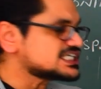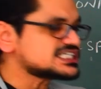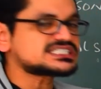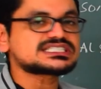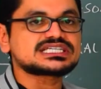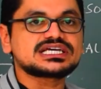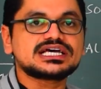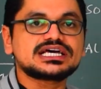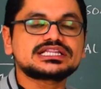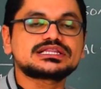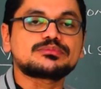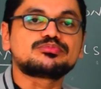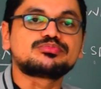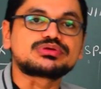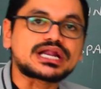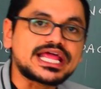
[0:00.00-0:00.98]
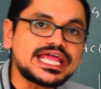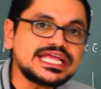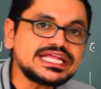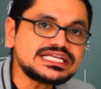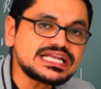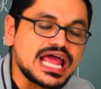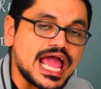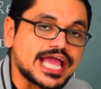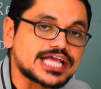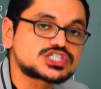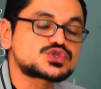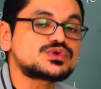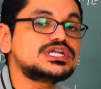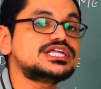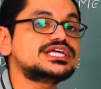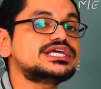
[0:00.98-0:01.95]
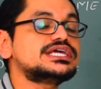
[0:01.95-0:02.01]
is the brain
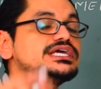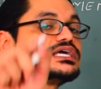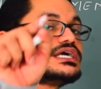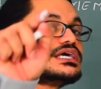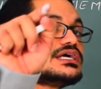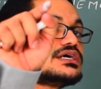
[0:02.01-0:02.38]
actually